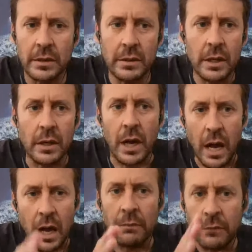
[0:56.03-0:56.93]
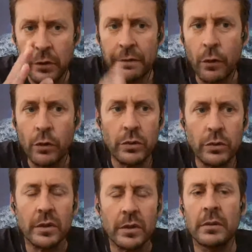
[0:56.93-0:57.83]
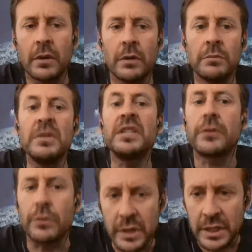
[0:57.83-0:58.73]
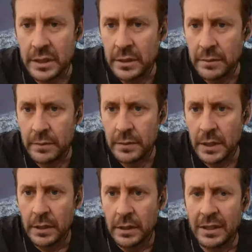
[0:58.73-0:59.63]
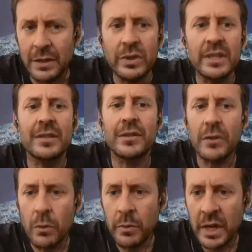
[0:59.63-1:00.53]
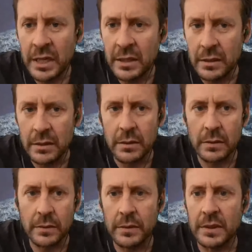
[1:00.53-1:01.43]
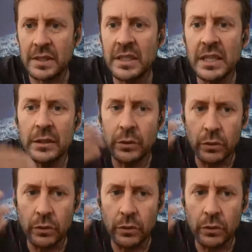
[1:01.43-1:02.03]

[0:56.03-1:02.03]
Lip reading: Now, I'm very focused on mysteries. There is so many still to